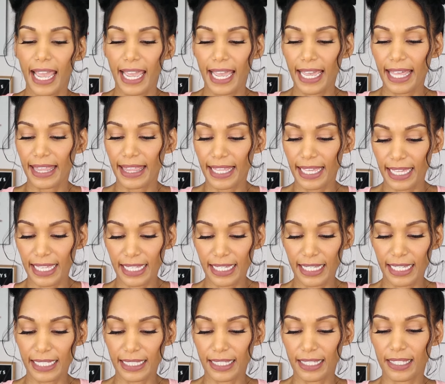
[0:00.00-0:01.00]
And
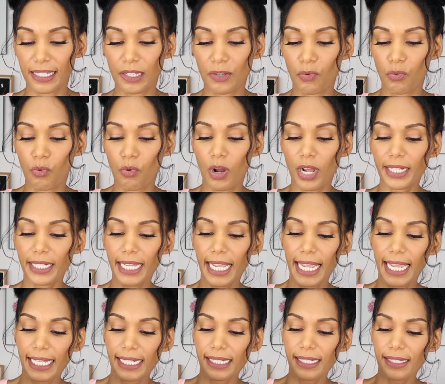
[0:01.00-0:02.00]
then let's see, one
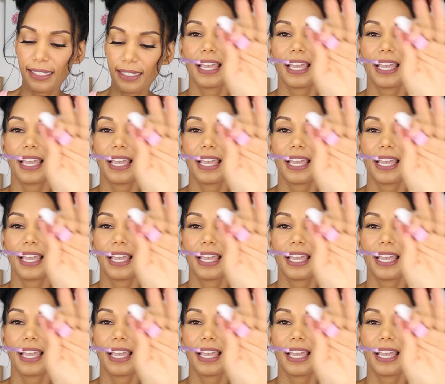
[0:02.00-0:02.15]
end